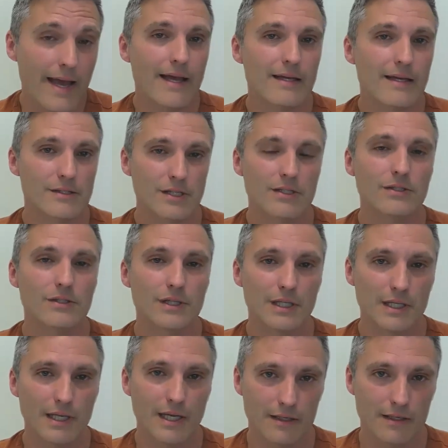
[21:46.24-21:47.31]
essentially
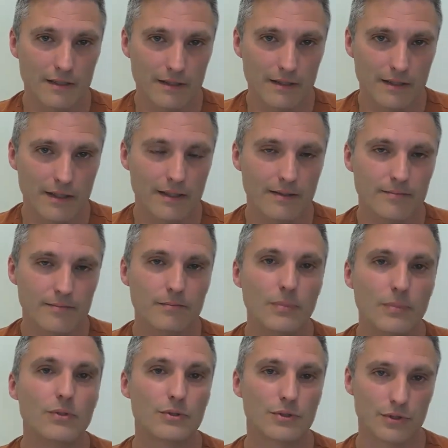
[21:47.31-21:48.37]
get a
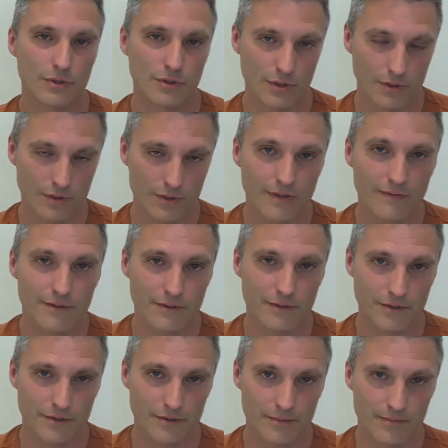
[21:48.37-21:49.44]
boost to your nervous
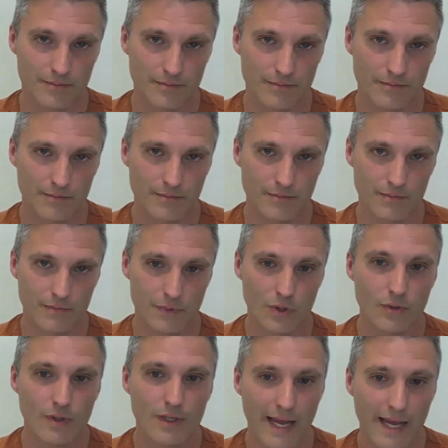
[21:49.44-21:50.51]
system. You
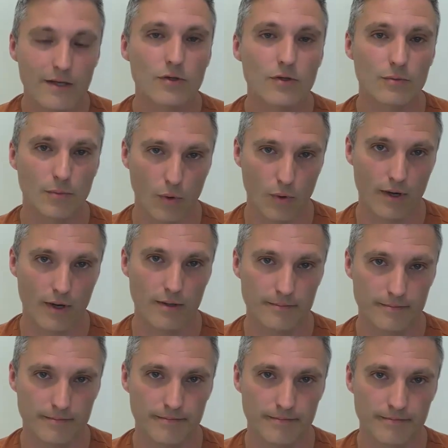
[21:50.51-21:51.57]
can handle more.
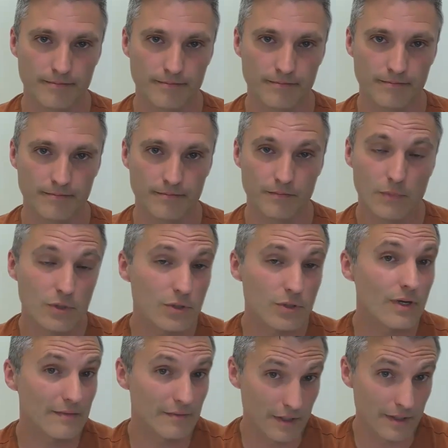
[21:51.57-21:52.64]
You still
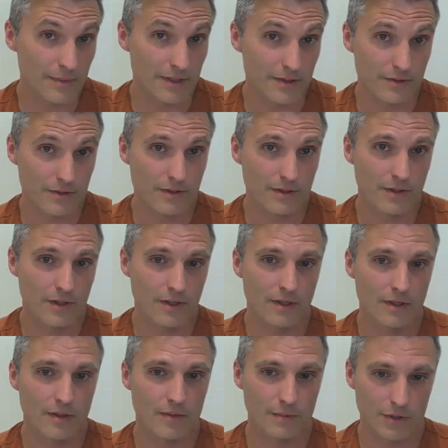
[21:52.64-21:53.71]
have limits,
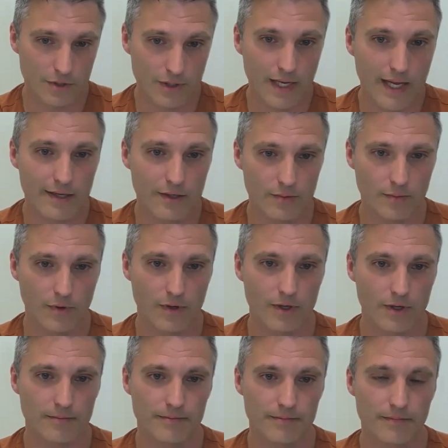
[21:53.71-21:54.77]
but you can handle
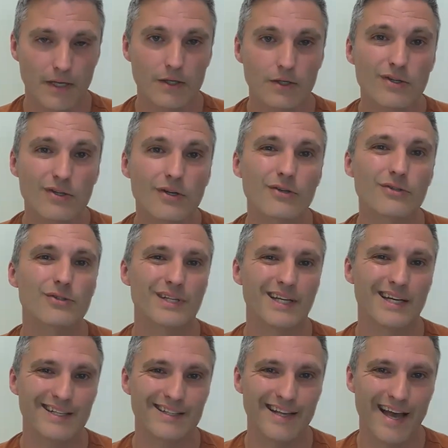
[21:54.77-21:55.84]
more. And you can also
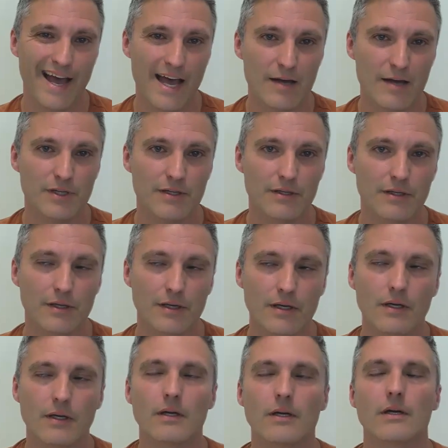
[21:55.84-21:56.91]
get in the habit
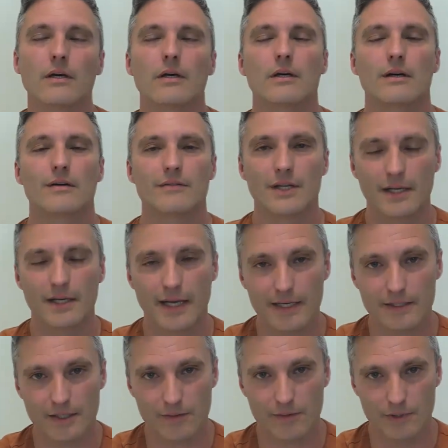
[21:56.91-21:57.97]
of
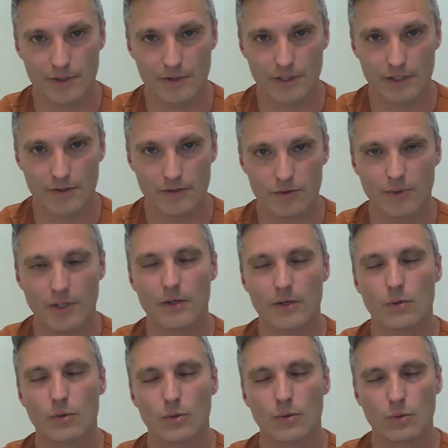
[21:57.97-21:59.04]
connecting when you need to, be like,
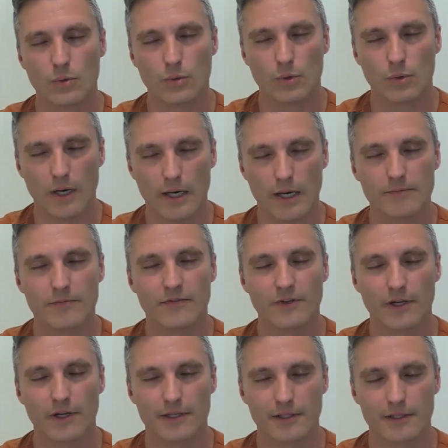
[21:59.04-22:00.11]
"Ooh, I'm
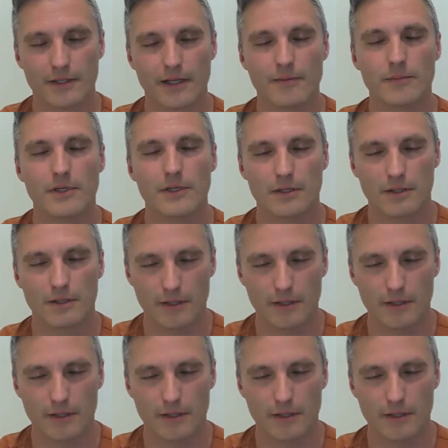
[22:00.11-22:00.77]
flooded. Let me